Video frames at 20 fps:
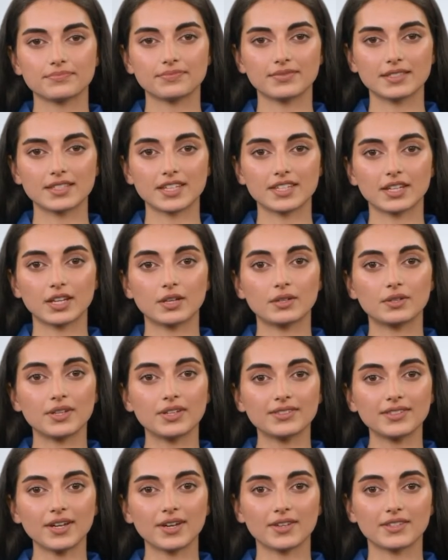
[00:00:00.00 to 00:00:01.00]
Security
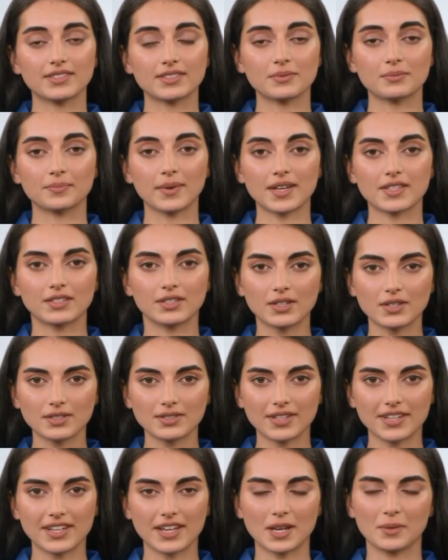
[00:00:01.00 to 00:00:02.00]
guards must use
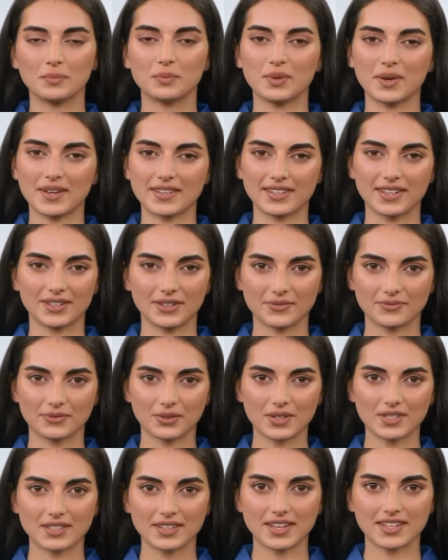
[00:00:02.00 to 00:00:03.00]
the key points of the
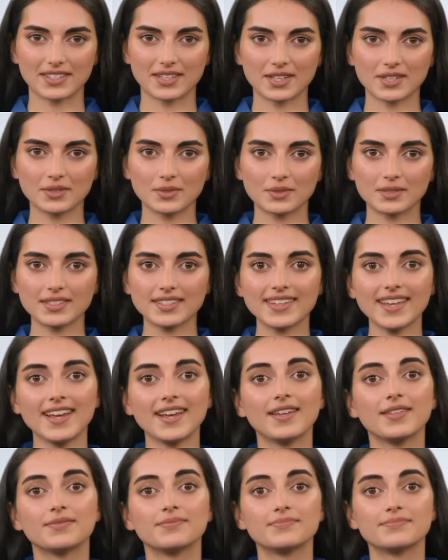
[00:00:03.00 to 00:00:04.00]
force continuum
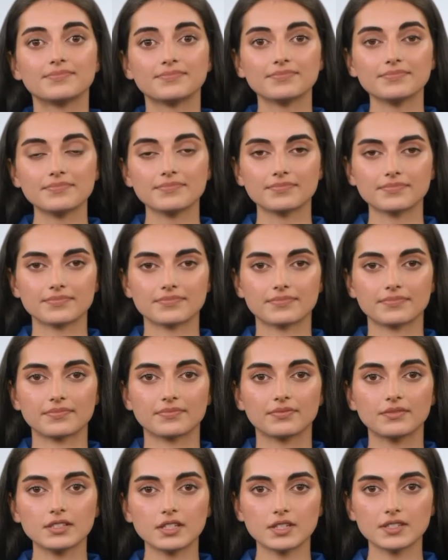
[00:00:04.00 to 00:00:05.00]
scale.
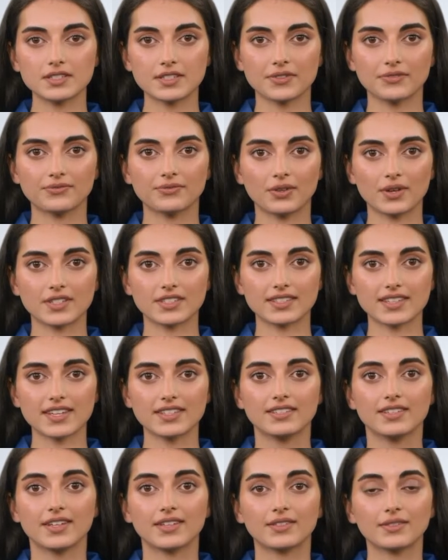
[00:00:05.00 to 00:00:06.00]
Use of force
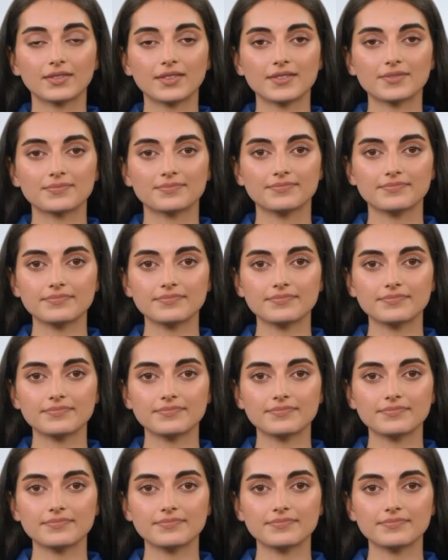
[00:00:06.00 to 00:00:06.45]
continuum.